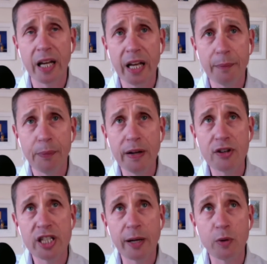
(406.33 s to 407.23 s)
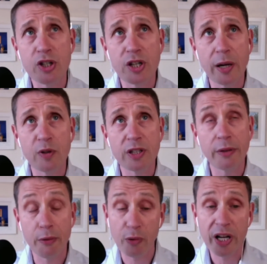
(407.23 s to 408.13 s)
it, it, previously, it was it was a
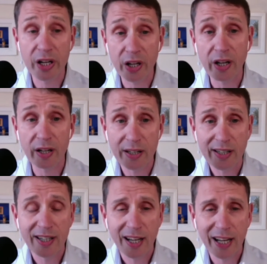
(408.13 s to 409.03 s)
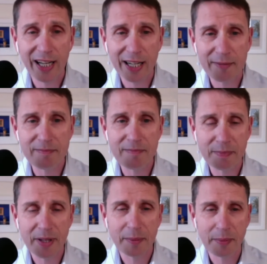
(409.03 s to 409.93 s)
three year um,